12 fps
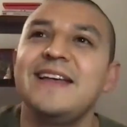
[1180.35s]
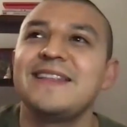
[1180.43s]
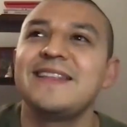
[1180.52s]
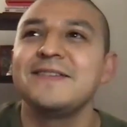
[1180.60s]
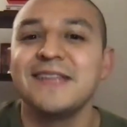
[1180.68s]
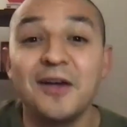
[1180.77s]

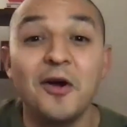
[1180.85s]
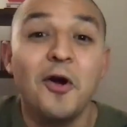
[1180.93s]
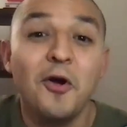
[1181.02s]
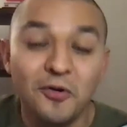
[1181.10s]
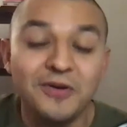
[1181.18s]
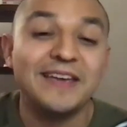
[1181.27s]
That I was like,
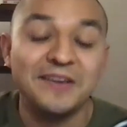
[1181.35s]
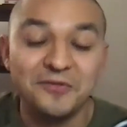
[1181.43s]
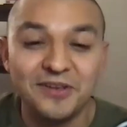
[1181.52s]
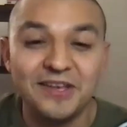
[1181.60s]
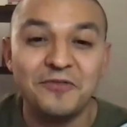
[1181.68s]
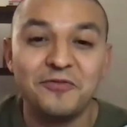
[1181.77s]
oh, okay,
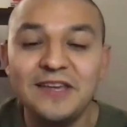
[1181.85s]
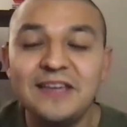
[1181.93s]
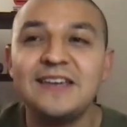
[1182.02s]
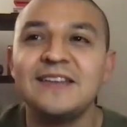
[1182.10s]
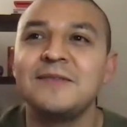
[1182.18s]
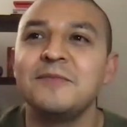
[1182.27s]
if if he
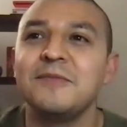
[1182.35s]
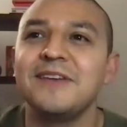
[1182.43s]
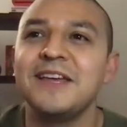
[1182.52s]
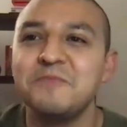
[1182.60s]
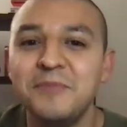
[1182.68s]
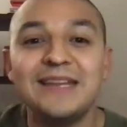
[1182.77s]
can
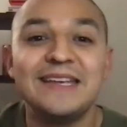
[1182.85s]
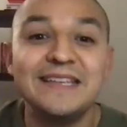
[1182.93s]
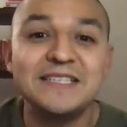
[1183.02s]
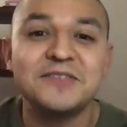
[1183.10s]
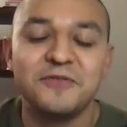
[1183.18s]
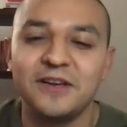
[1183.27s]
admit
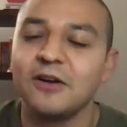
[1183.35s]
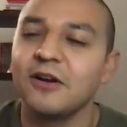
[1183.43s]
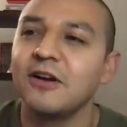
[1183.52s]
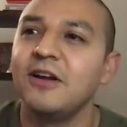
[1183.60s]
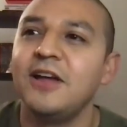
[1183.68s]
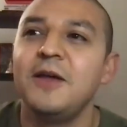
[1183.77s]
his
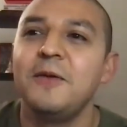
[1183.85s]
fear,